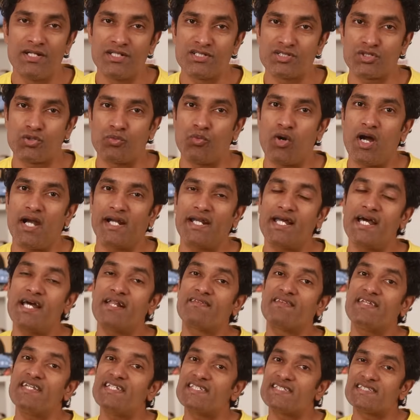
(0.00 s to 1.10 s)
So what
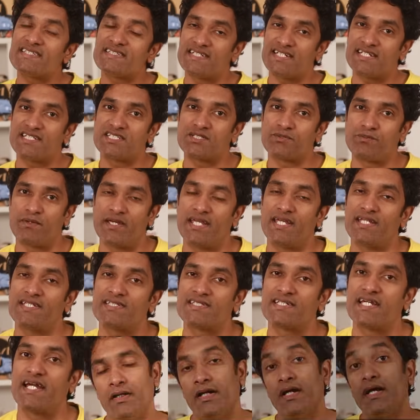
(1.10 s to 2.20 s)
are these 6 ways?